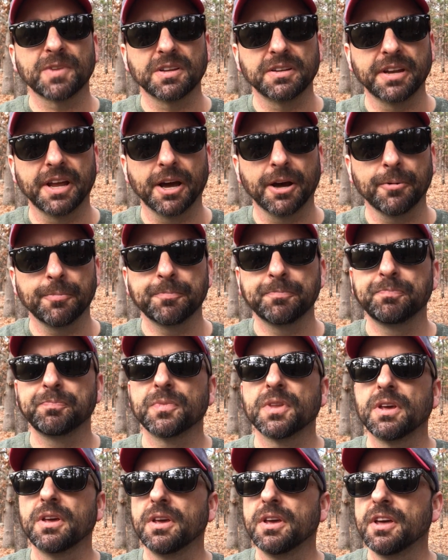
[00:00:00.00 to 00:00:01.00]
Now,
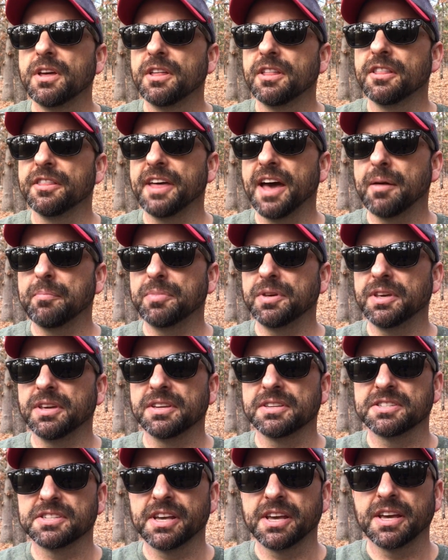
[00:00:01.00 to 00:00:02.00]
that
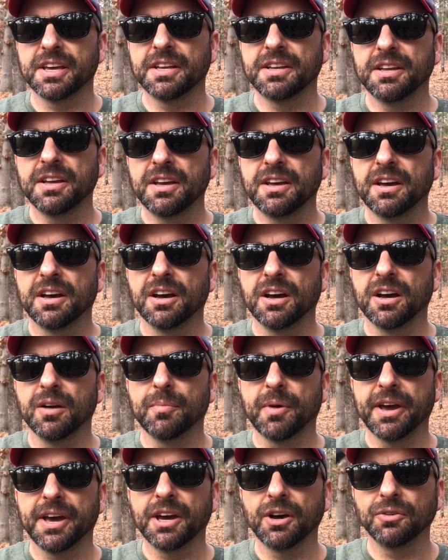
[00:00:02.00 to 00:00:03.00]
being said,
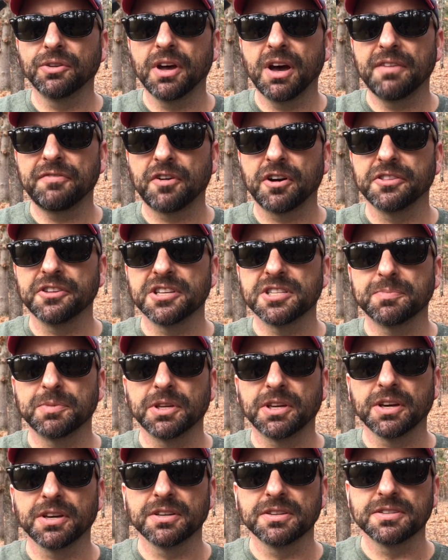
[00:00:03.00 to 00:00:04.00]
I held off on this
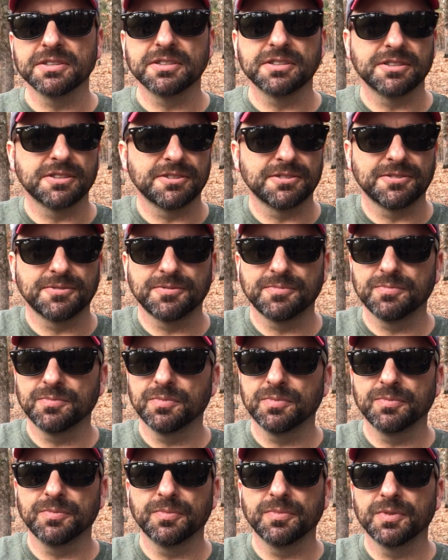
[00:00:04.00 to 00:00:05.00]
because
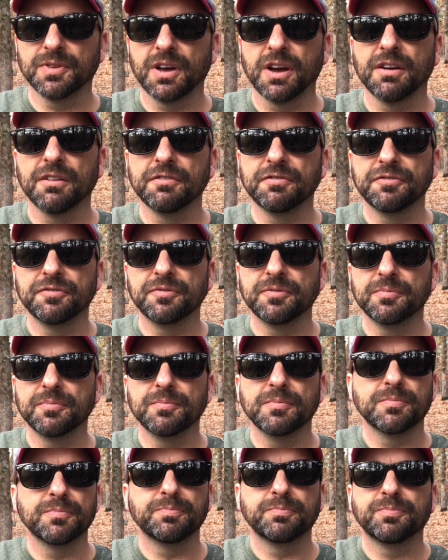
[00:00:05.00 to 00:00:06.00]
of
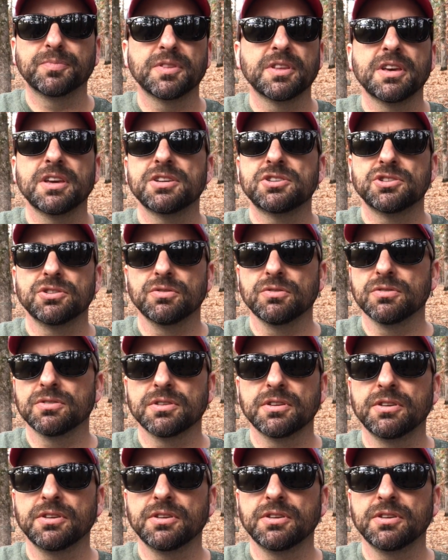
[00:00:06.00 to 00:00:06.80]
the issues.